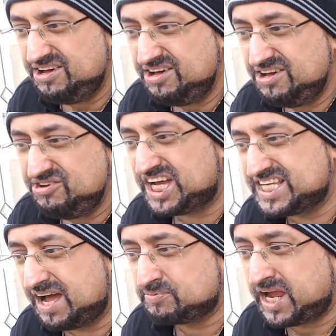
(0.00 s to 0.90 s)

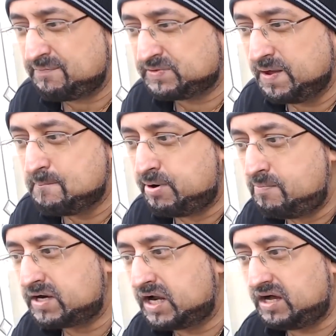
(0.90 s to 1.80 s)
Shut up, Captain
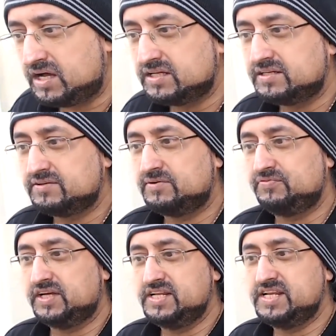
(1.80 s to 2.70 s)
Bomb Clark,
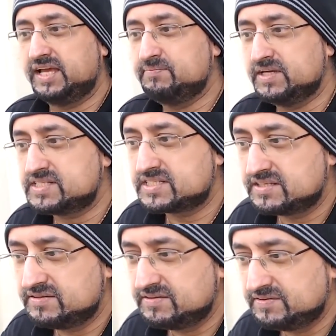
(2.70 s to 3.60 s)
whatever your name
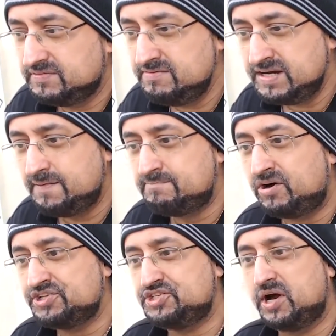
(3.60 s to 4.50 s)
is. I'm
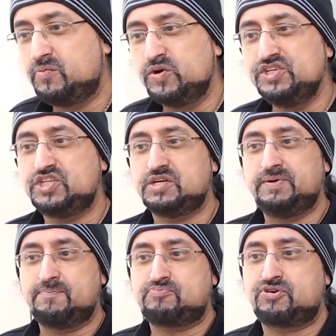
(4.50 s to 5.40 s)
gonna mod you. I want
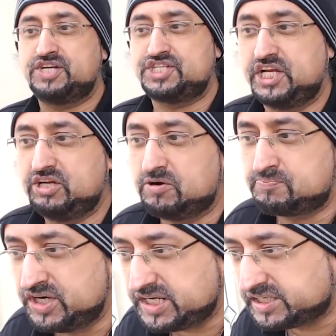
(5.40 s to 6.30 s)
you to be oppressed, you
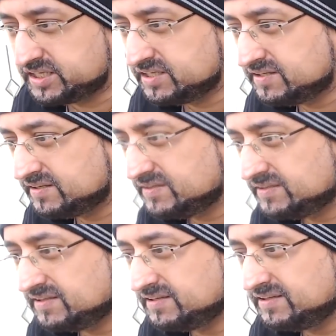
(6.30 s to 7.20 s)
little prick.
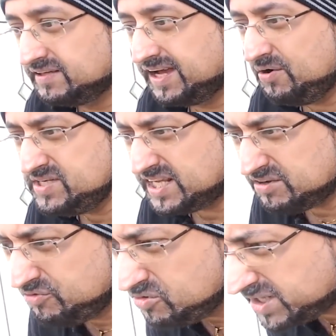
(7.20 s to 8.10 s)
Oh,
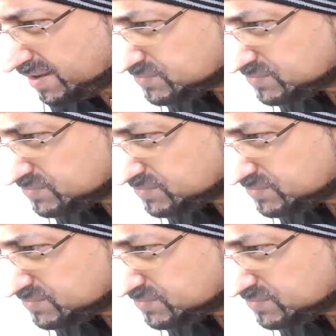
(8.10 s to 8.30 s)
is that the real